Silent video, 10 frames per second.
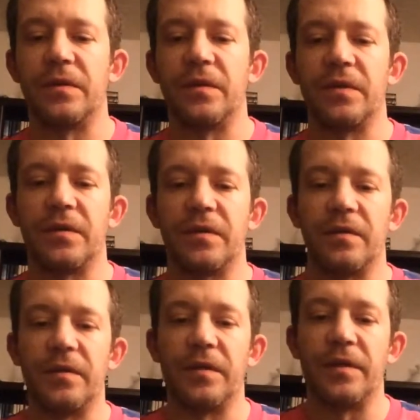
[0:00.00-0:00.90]
going
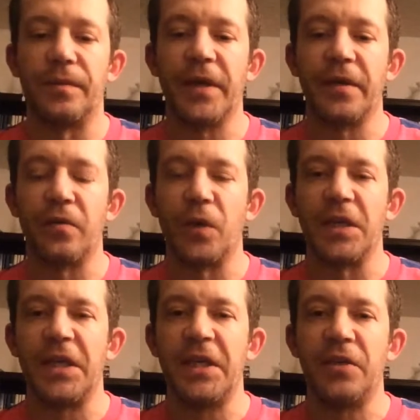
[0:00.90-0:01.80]
to depend on
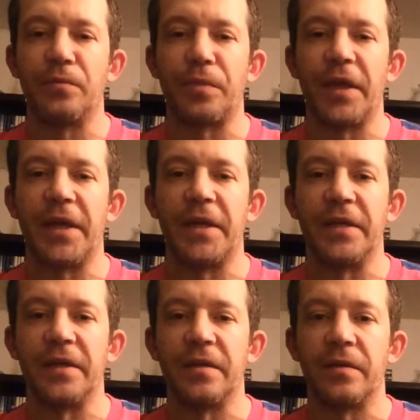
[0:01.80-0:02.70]
what key you're playing
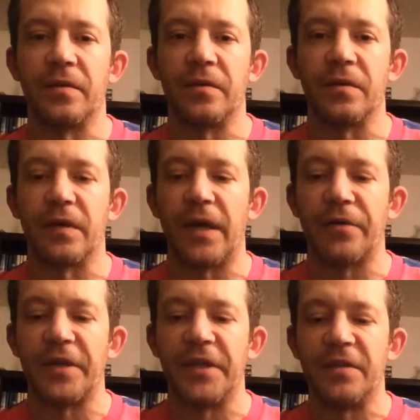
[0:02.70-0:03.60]
in, or
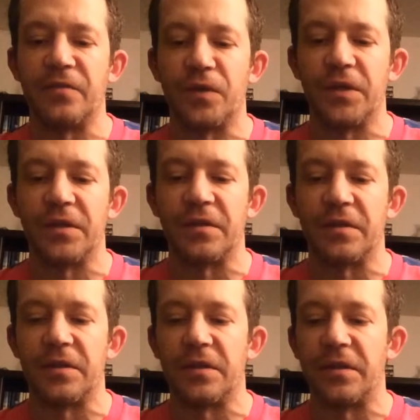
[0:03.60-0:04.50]
how the key is written is
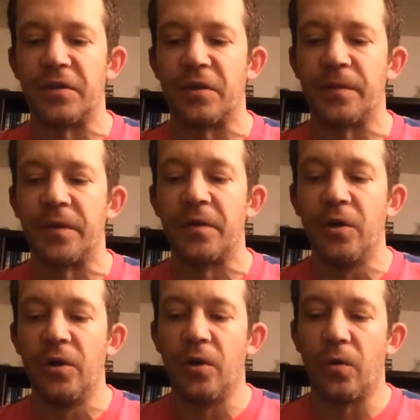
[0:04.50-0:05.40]
going to determine
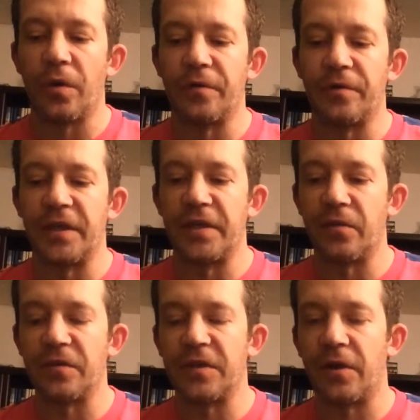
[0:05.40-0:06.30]
whether a
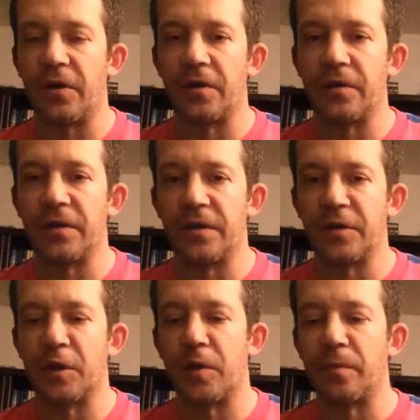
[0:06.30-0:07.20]
note's called a
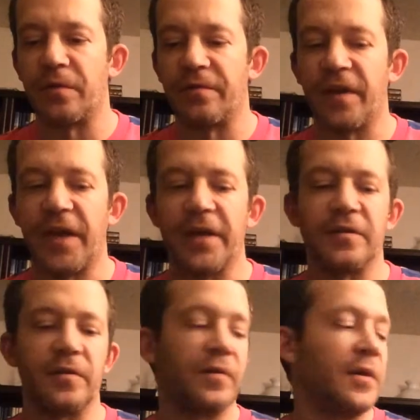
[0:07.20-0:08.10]
sharp or flat.
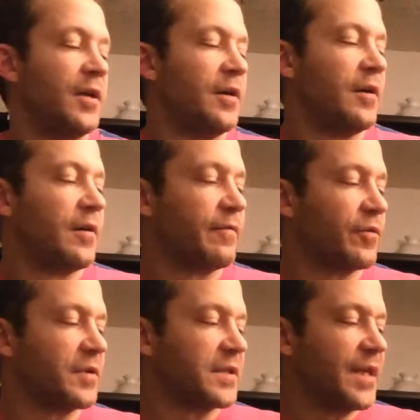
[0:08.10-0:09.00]
So
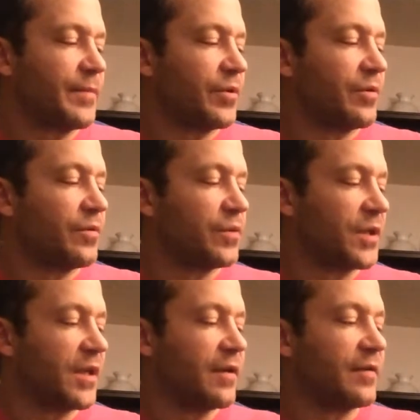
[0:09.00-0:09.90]
for example,
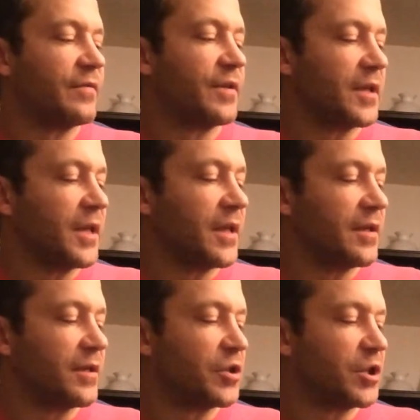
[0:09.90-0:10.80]
we have
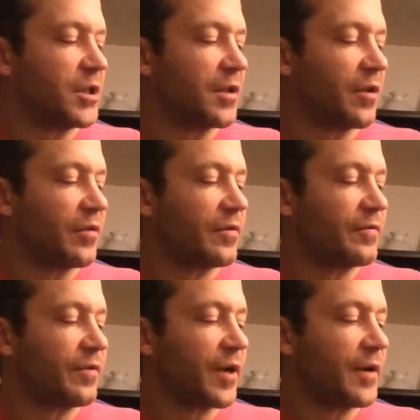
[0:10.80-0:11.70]
again a G at the 3rd
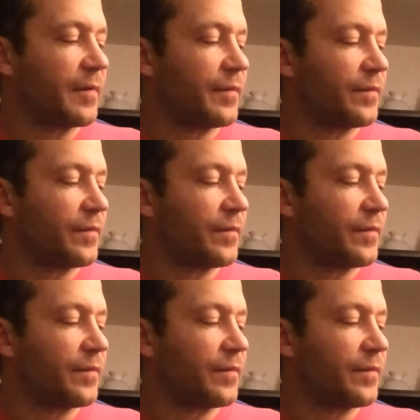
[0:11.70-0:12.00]
fret,